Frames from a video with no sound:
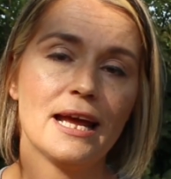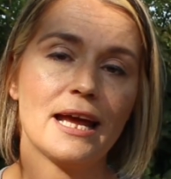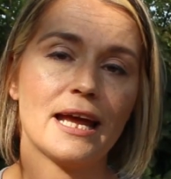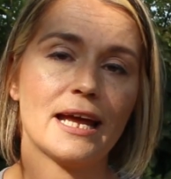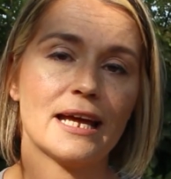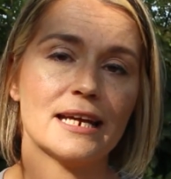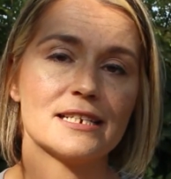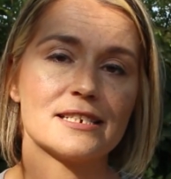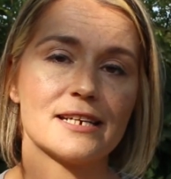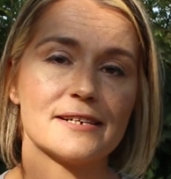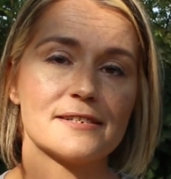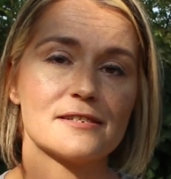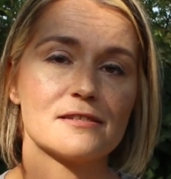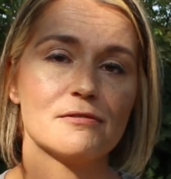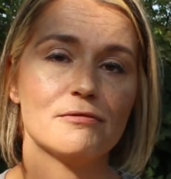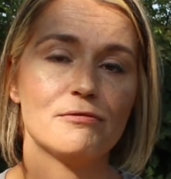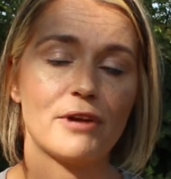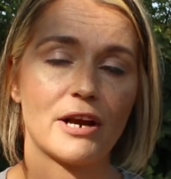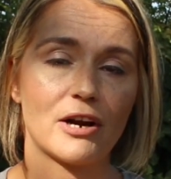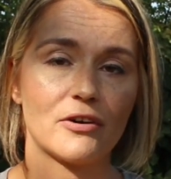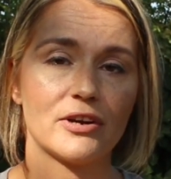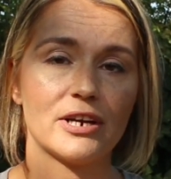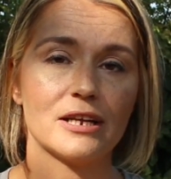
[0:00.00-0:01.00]
It does
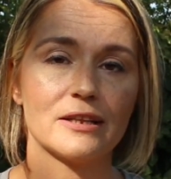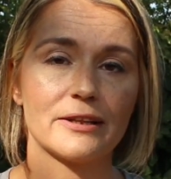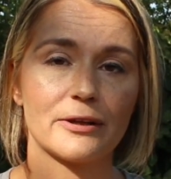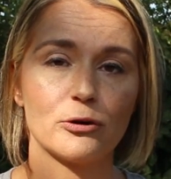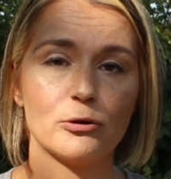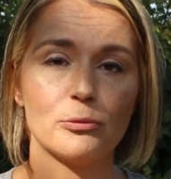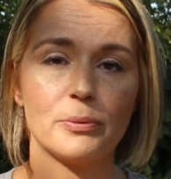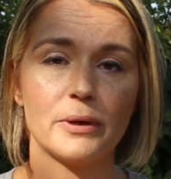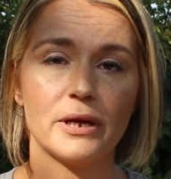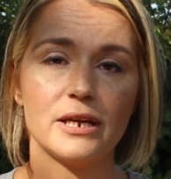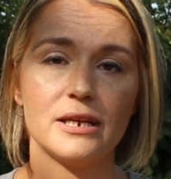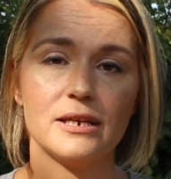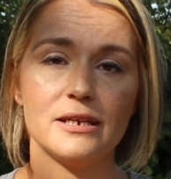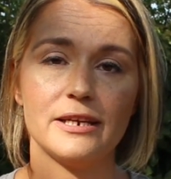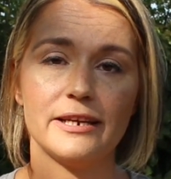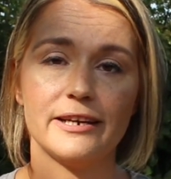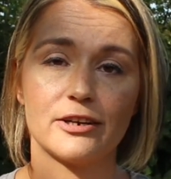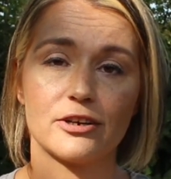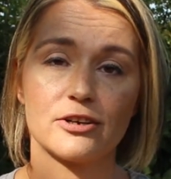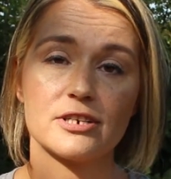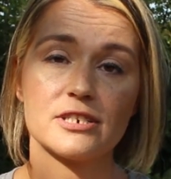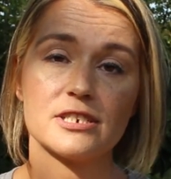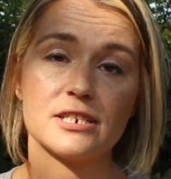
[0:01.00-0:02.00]
vary a little bit
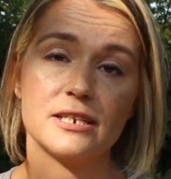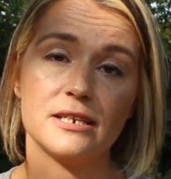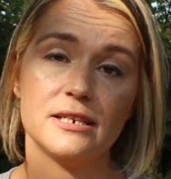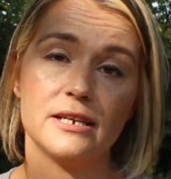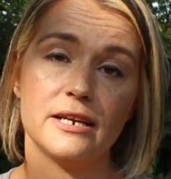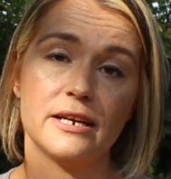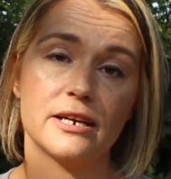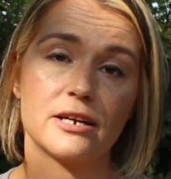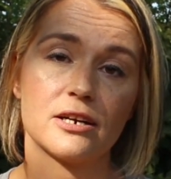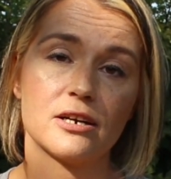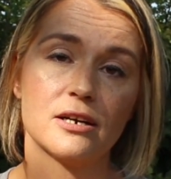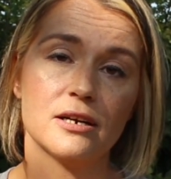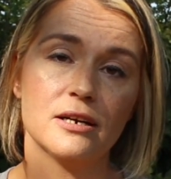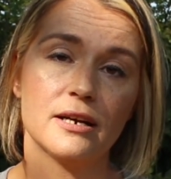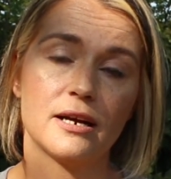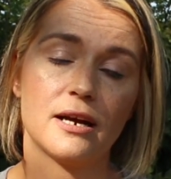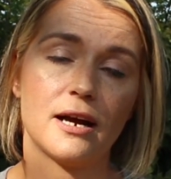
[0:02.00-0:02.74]
year to year,